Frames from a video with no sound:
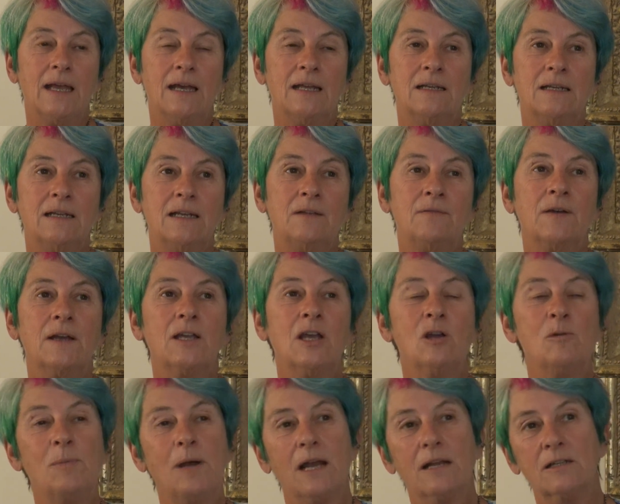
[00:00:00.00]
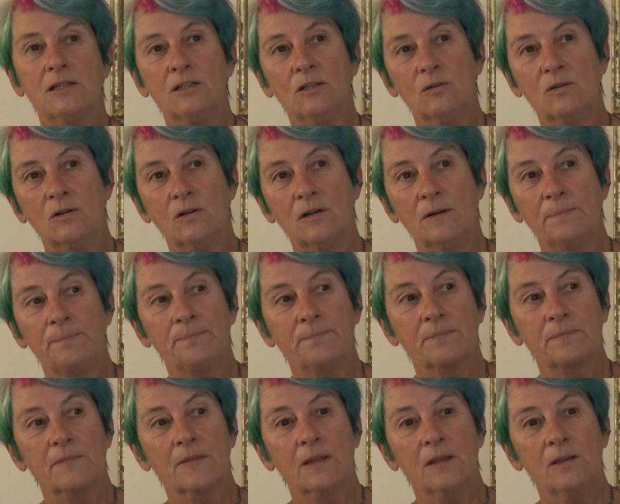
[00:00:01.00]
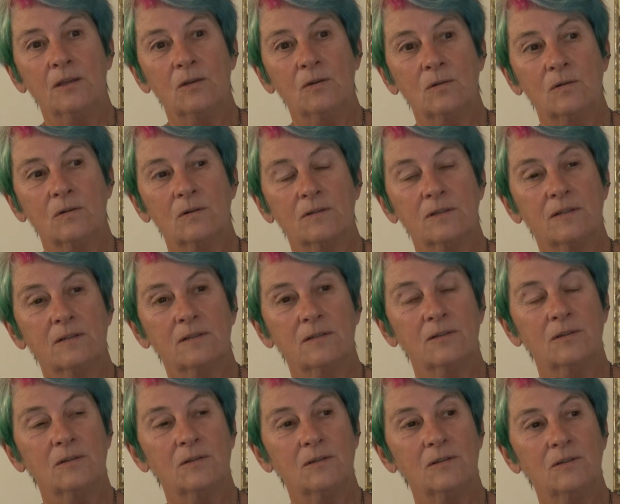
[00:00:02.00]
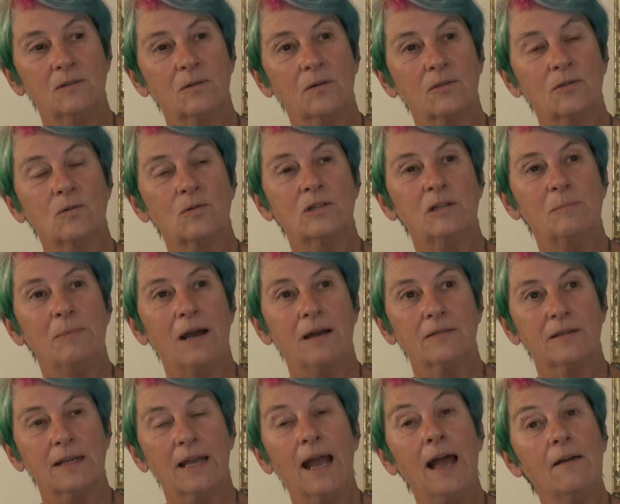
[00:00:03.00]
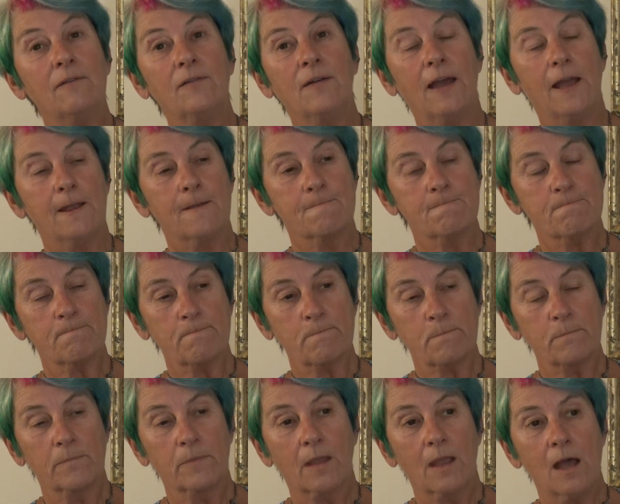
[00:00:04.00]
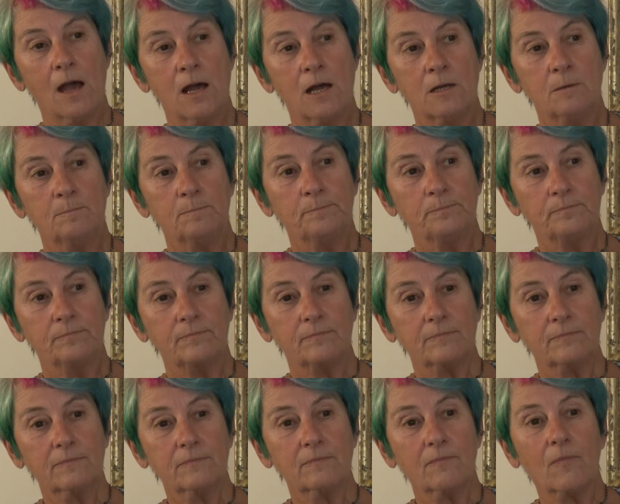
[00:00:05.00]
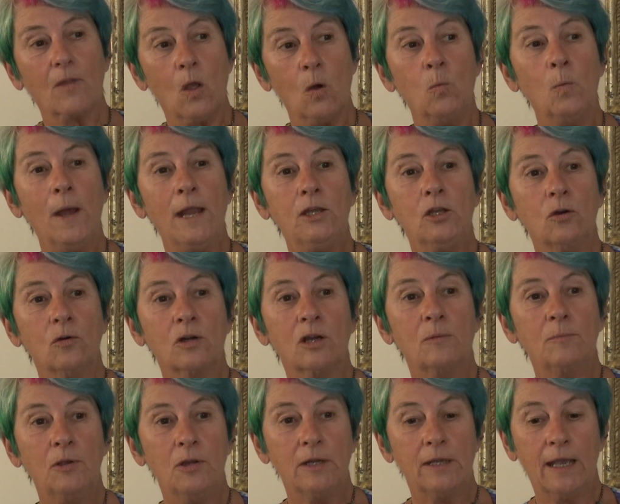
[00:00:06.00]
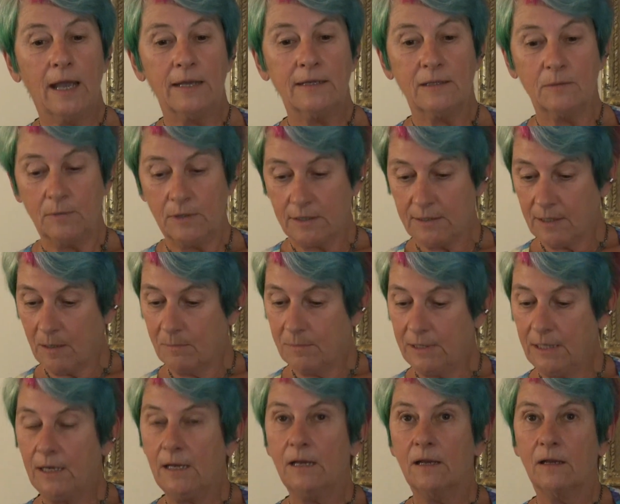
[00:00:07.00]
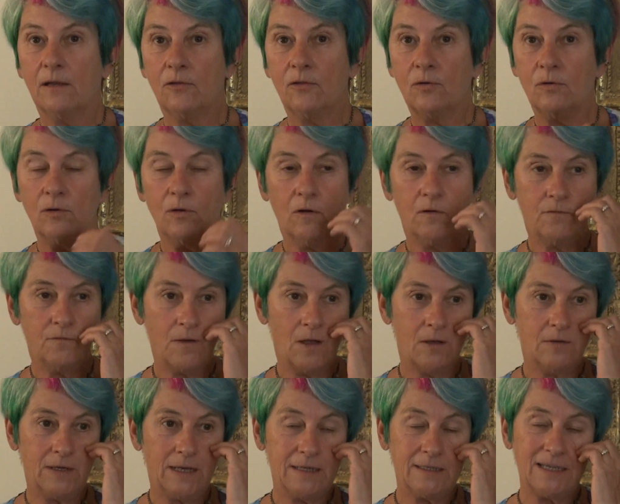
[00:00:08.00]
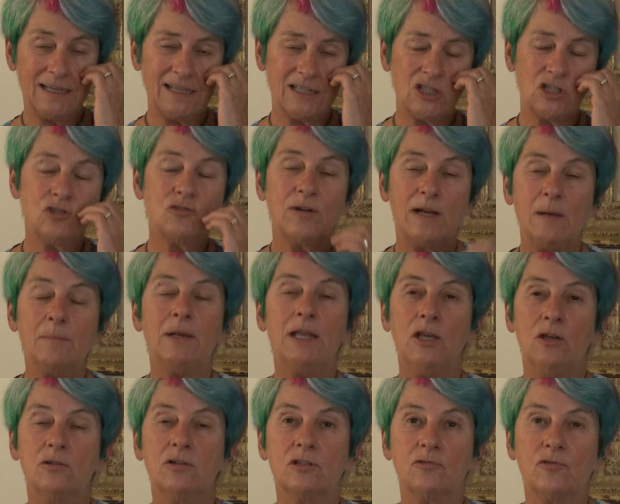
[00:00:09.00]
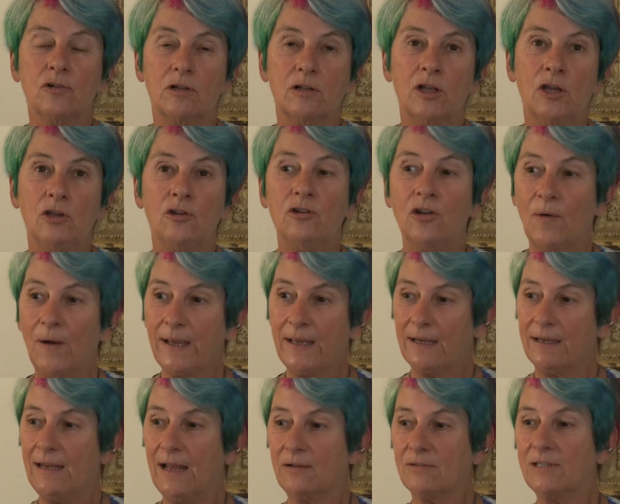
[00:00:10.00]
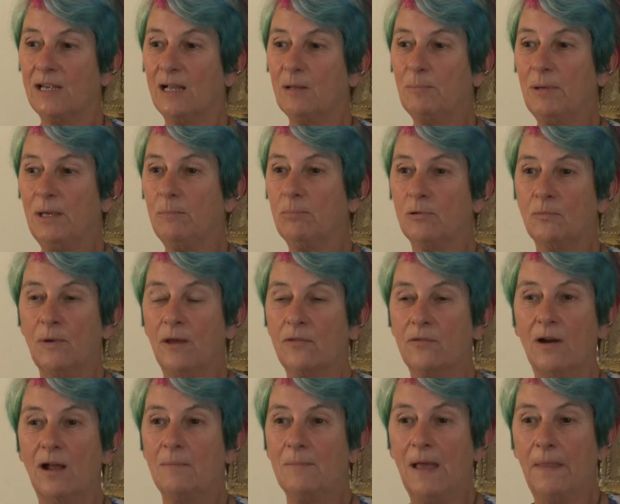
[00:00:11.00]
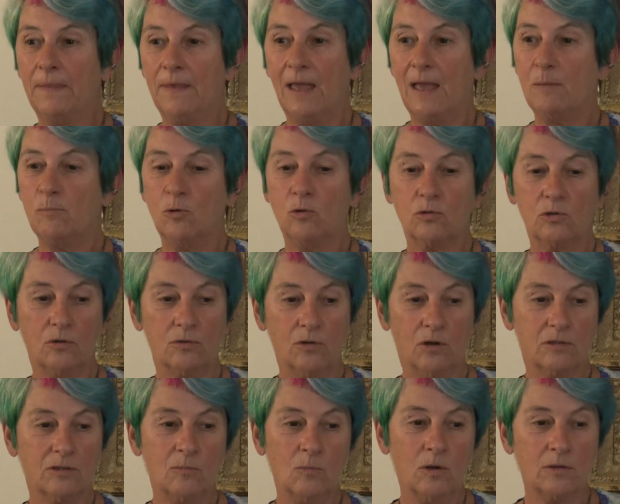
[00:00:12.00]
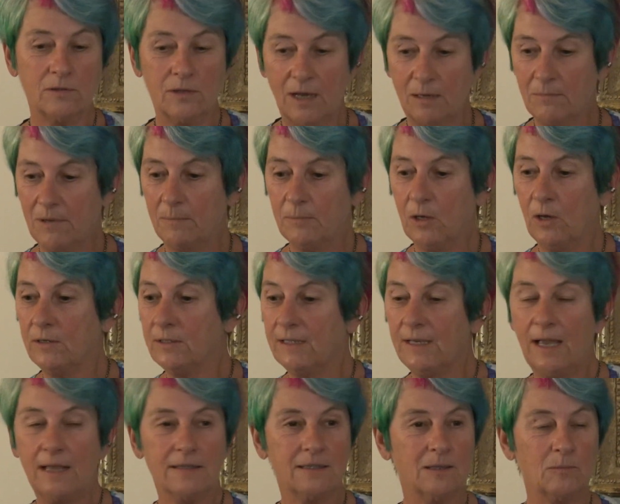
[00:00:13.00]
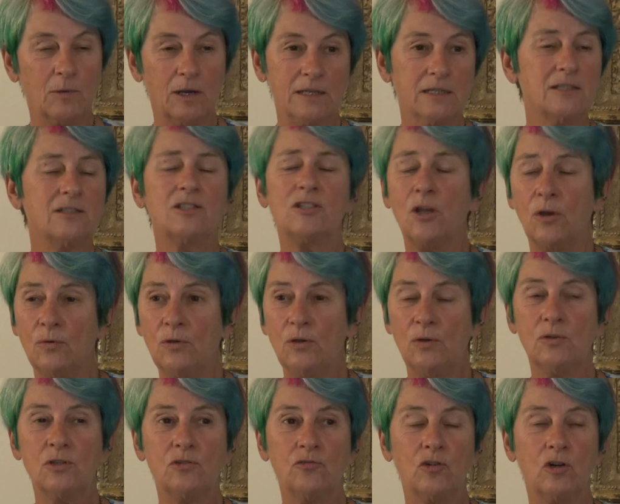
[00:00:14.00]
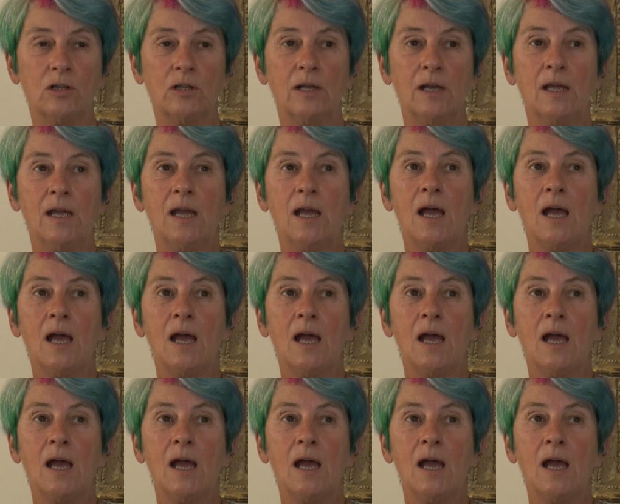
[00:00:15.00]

and if i go back to your your your thought about the cafe um, when you're communicating with somebody through your phone, it's extremely useful. You know, I can now tell people whether I'm at the airport or not and what time I'm going to get somewhere. It's so useful.